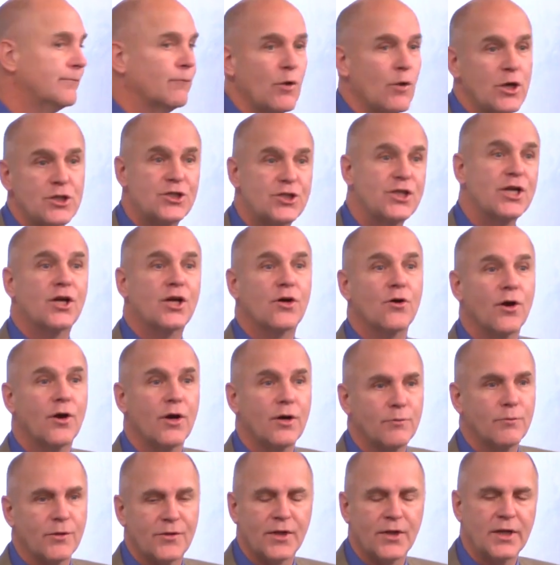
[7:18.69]
what she
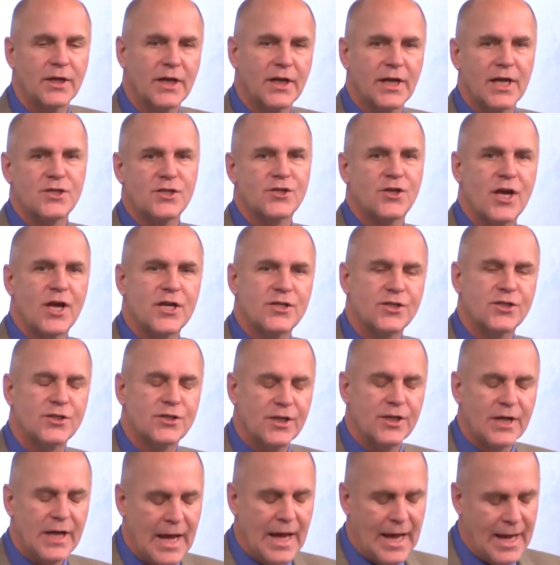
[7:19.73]
could with the little education
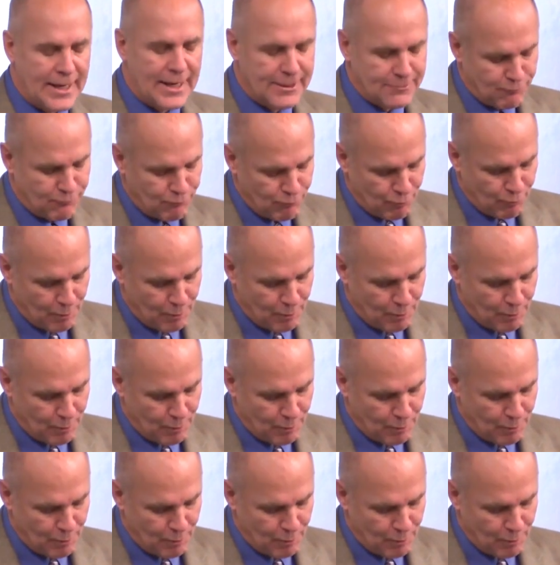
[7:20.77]
she had.